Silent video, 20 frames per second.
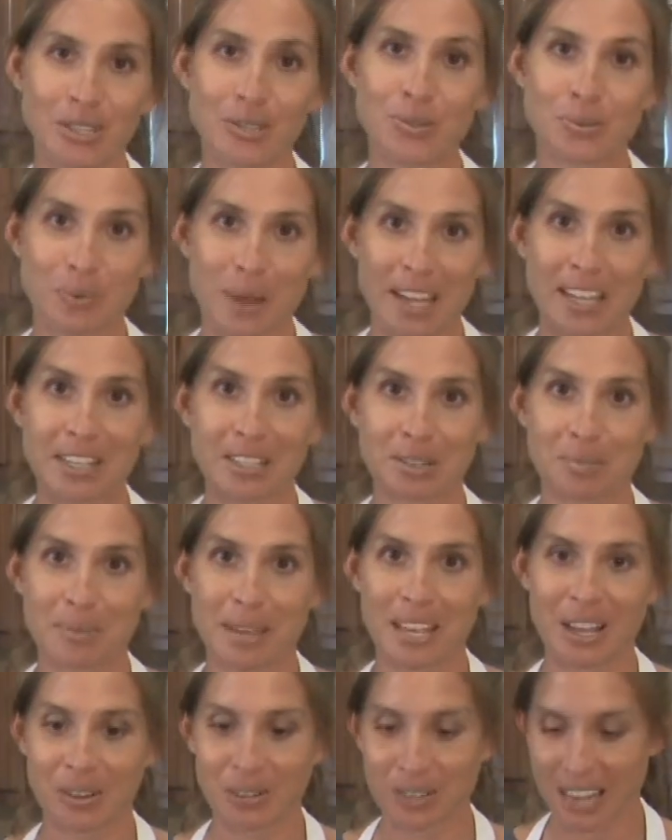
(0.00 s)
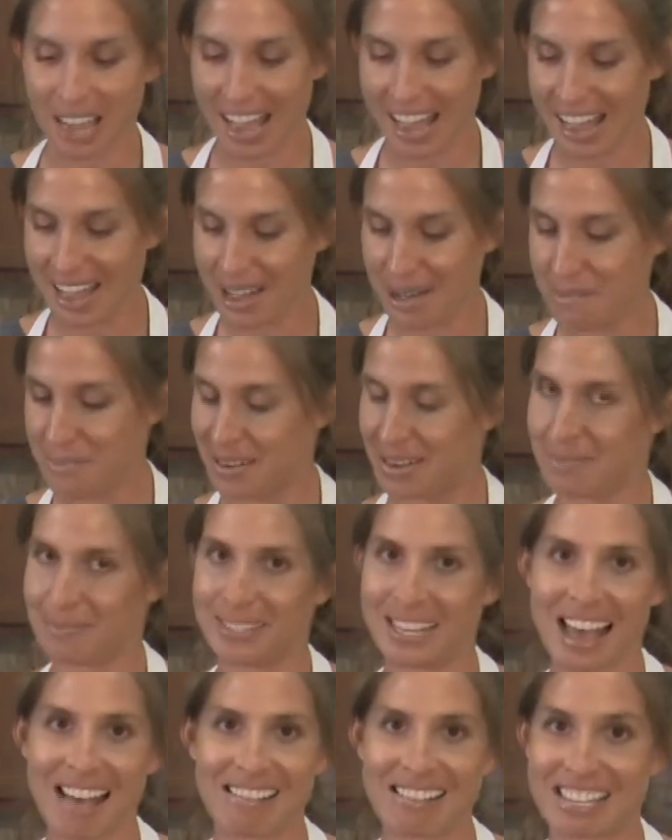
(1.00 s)
use regular pico de gallo, but I'm
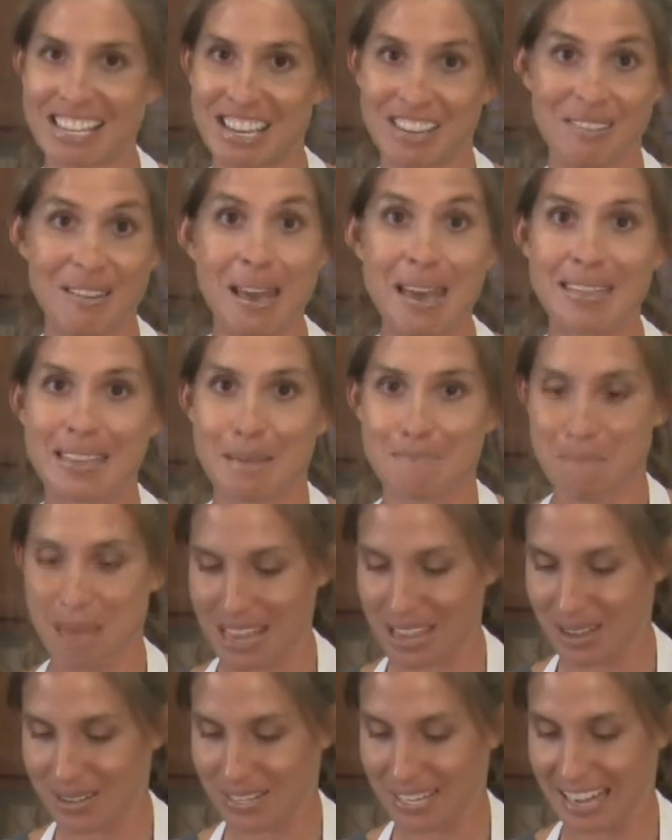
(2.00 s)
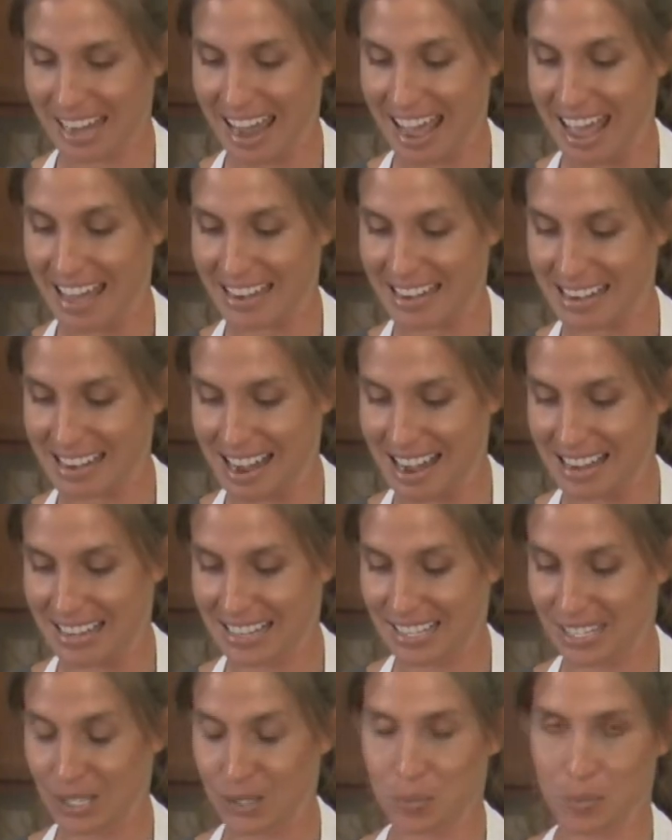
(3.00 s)
telling you that mango is gonna add a
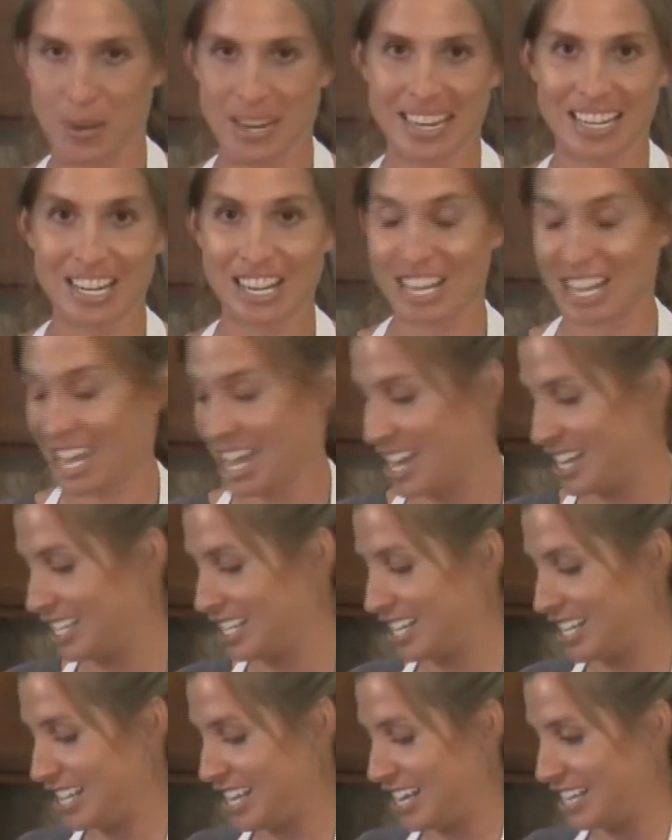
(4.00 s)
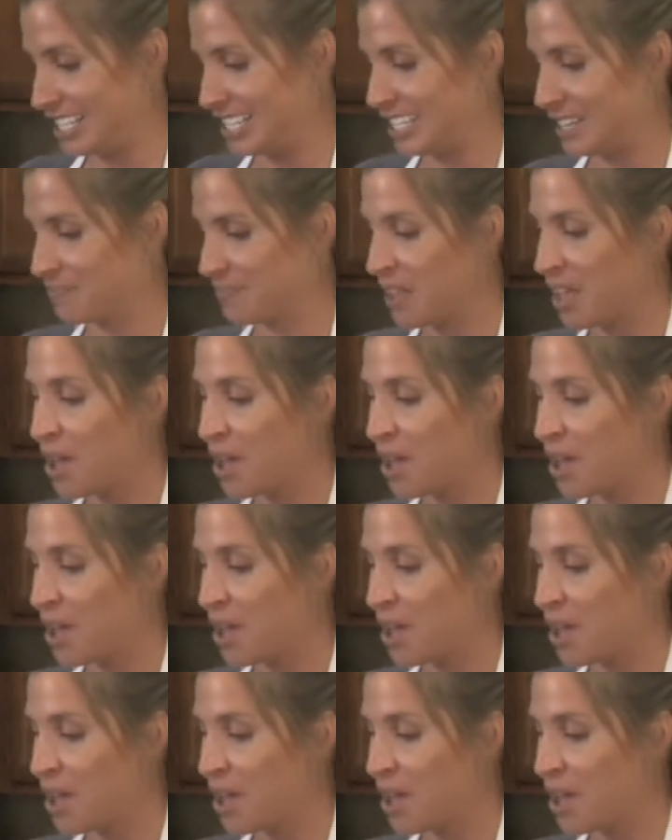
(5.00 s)
nice sweet kick to this.